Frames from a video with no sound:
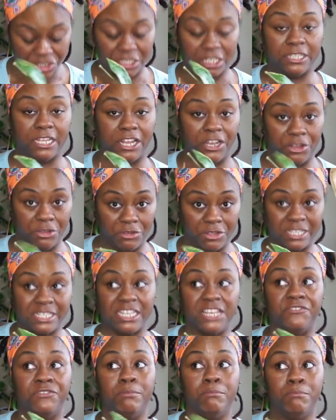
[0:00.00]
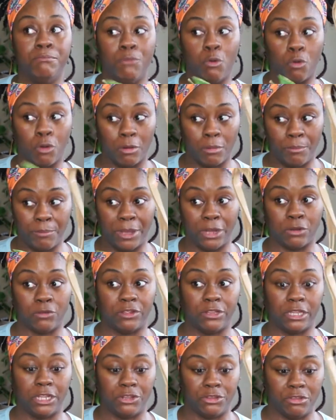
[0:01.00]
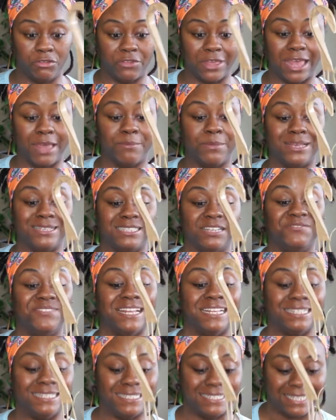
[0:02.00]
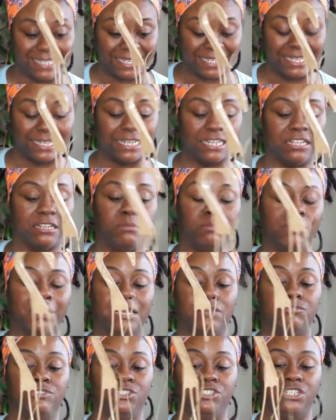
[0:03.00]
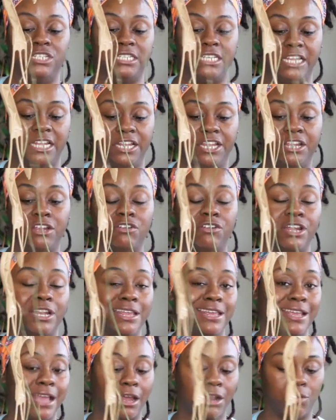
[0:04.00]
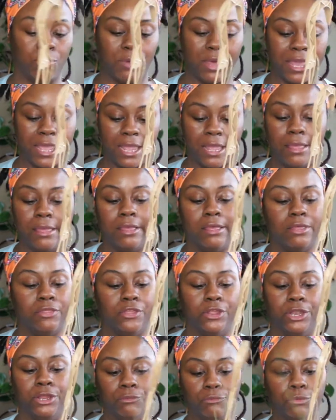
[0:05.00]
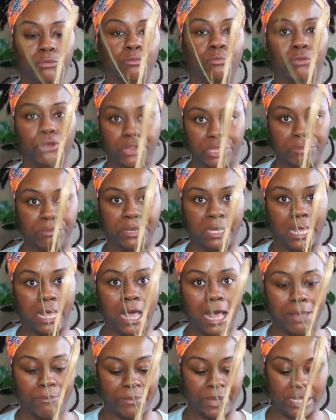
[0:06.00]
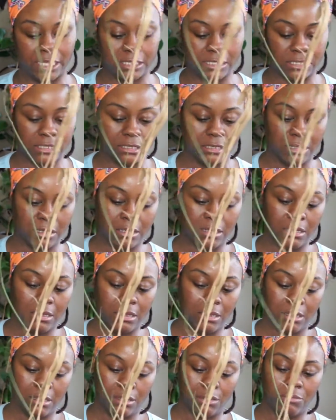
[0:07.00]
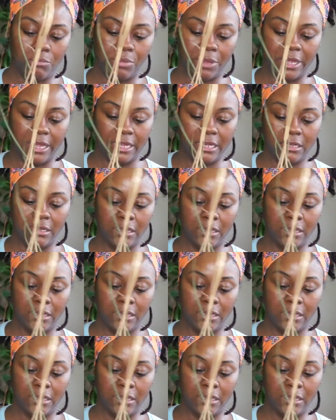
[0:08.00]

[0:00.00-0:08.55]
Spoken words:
that they do. It's even more better that they do that, because if they didn't and the plant was just in here any kind of way, then it would really be a hot mess. But